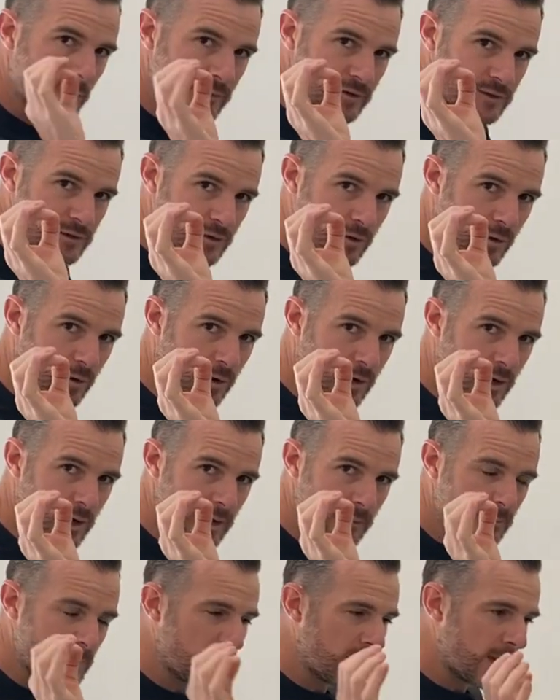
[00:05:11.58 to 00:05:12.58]
over
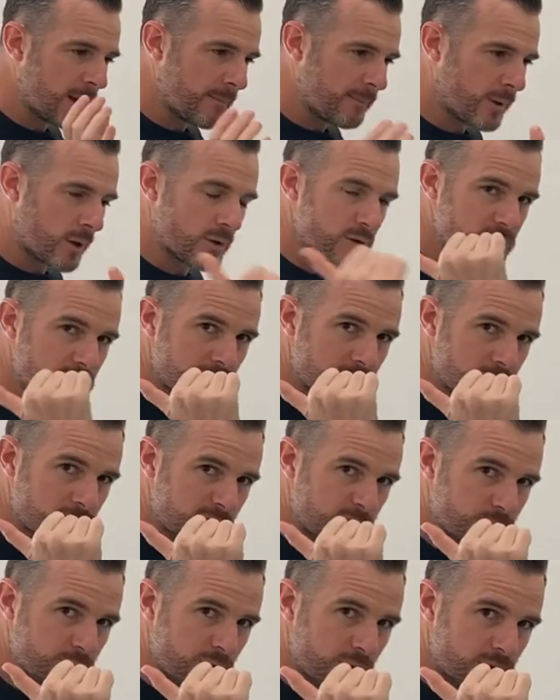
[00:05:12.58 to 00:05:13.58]
time, posterior
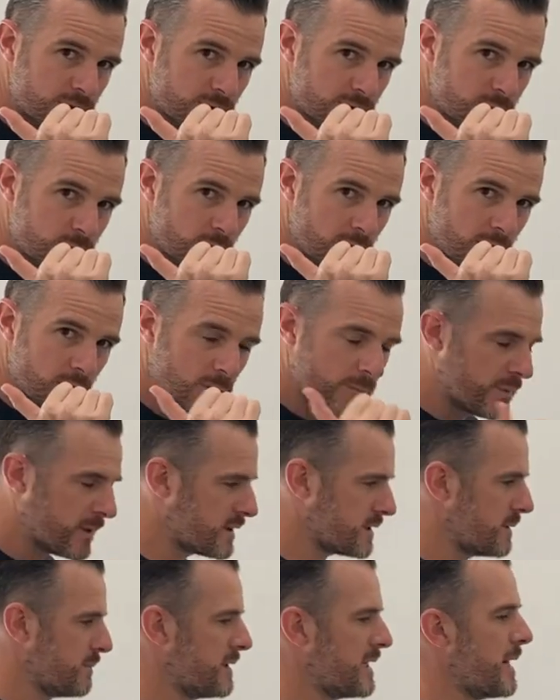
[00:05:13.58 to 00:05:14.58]
disc pressure as well,
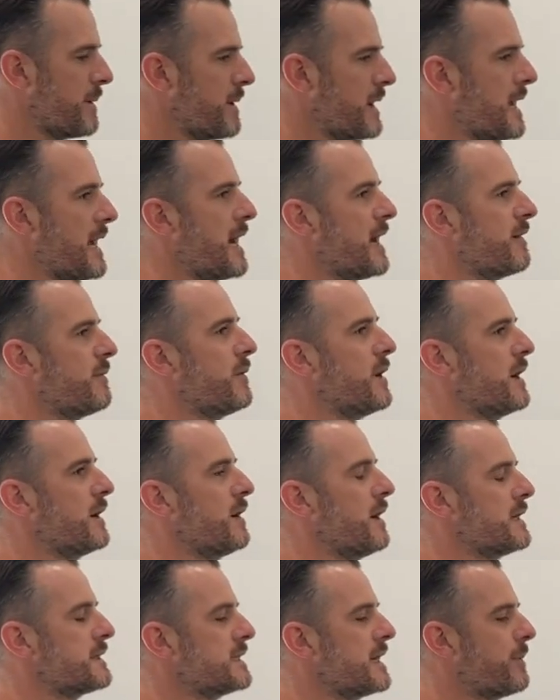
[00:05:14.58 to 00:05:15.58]
because I'm coming out of my
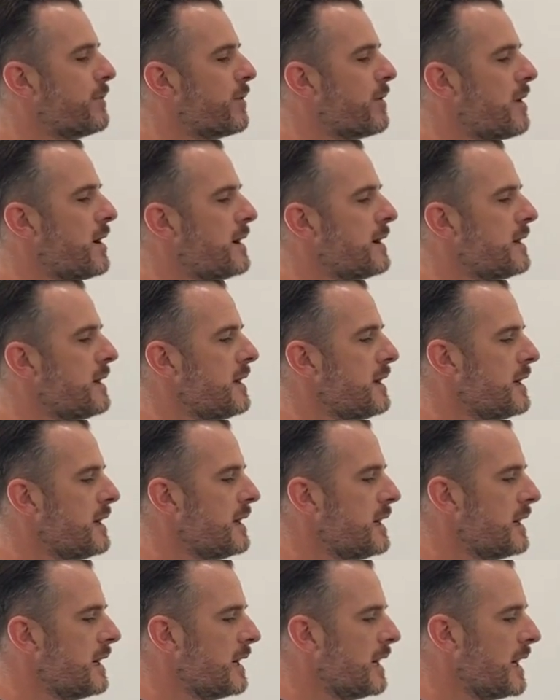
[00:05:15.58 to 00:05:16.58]
nice upright
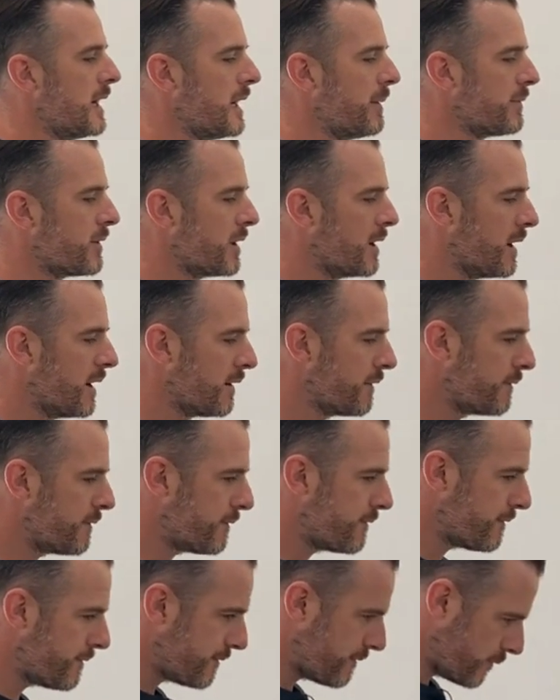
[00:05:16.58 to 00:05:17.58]
and I'm going
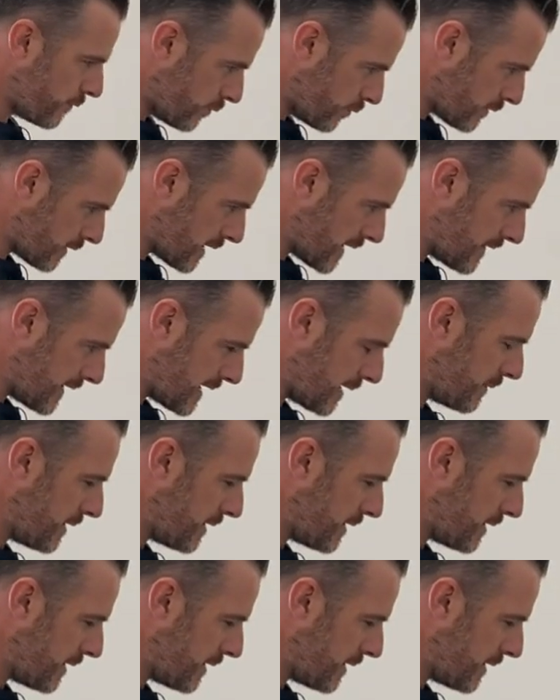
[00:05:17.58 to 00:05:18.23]
forward like that,